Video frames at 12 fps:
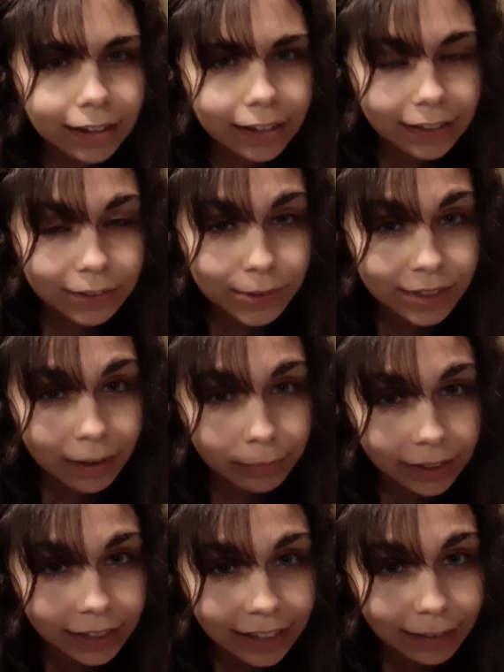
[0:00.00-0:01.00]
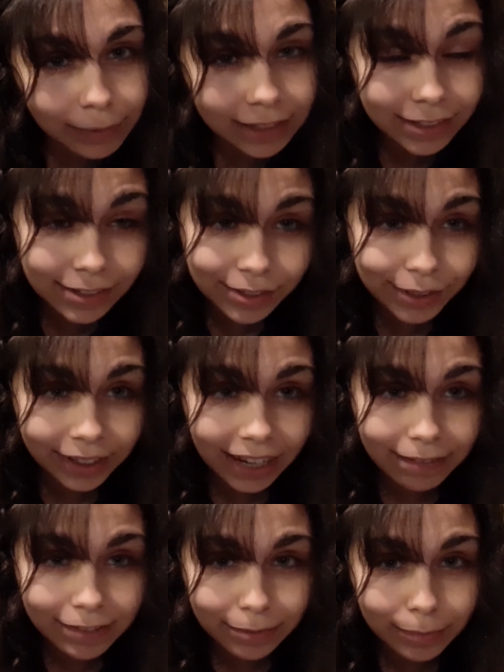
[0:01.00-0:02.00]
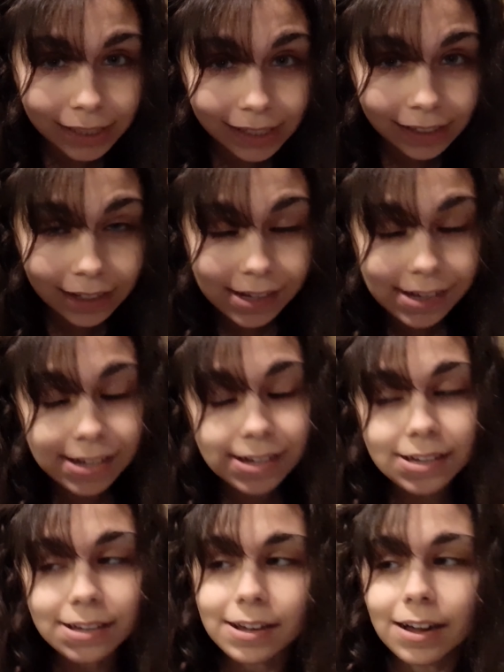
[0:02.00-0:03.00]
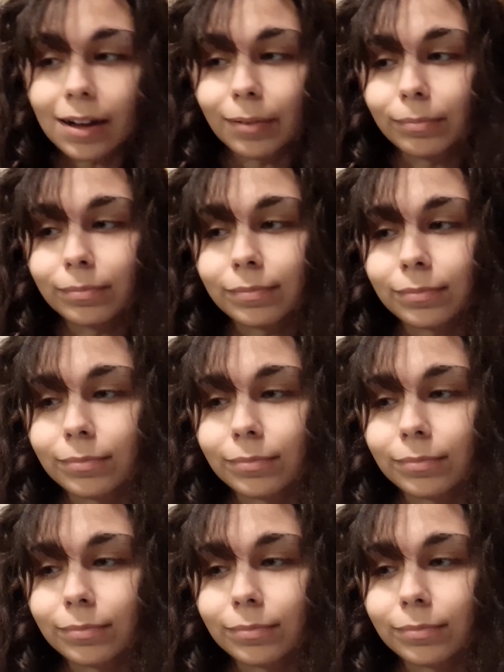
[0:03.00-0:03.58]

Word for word: This was something that my sister gave to me um,